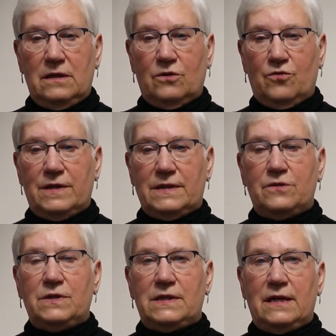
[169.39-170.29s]
across
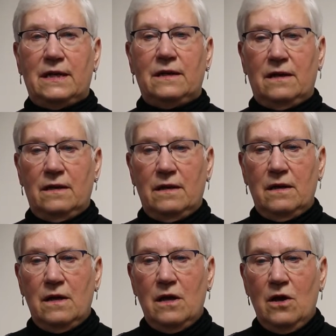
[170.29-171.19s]
our synod,
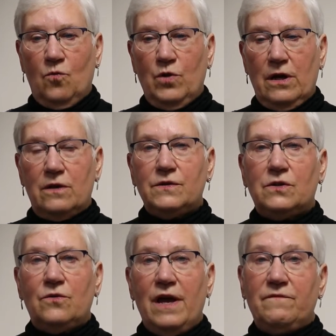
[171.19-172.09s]
we
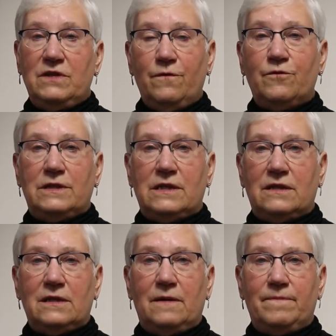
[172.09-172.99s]
also have
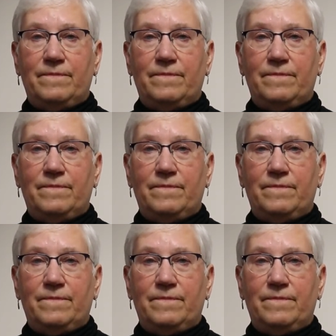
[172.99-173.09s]
differences,